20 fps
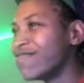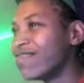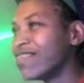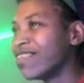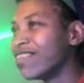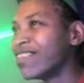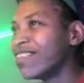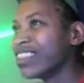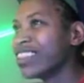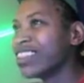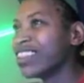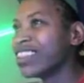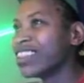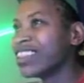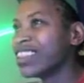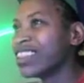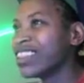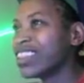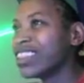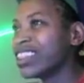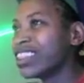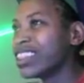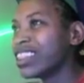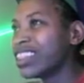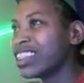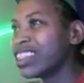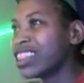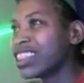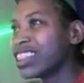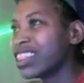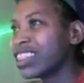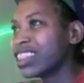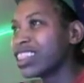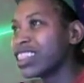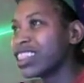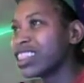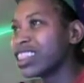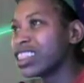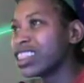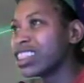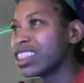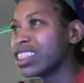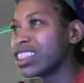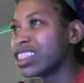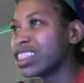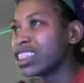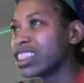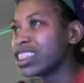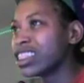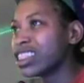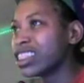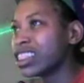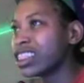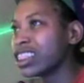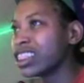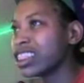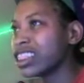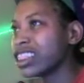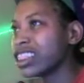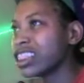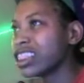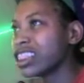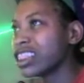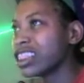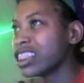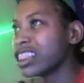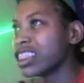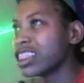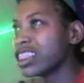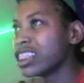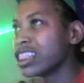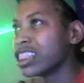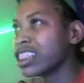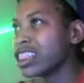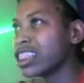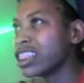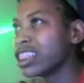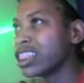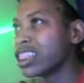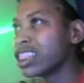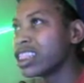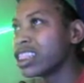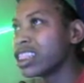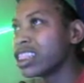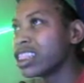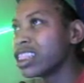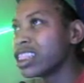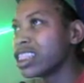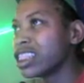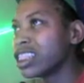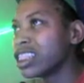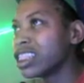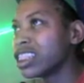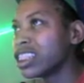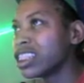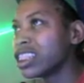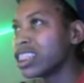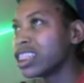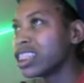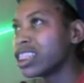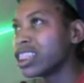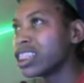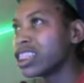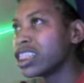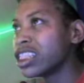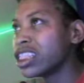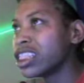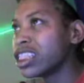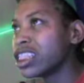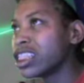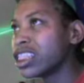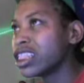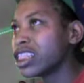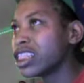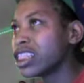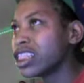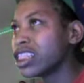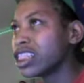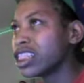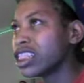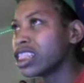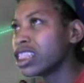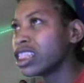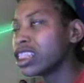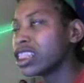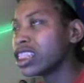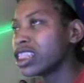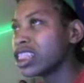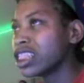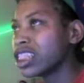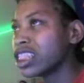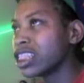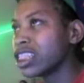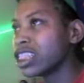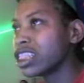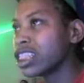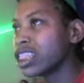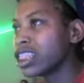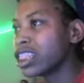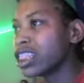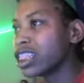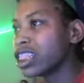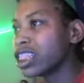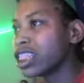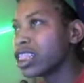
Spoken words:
This person isn't speaking.